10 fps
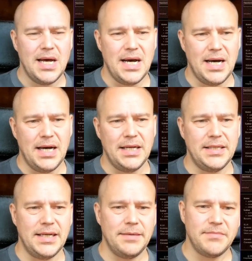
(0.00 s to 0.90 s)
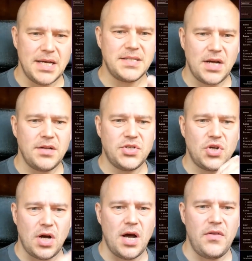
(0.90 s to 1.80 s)
And as such,
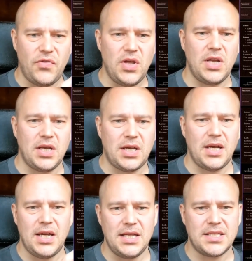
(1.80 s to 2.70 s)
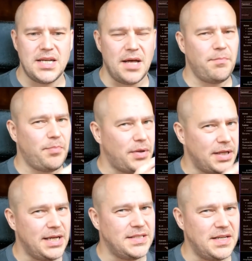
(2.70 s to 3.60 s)
I think it's not
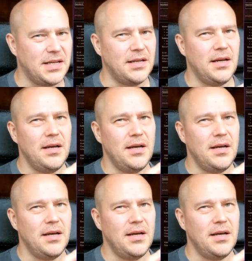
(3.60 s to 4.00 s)
pleasing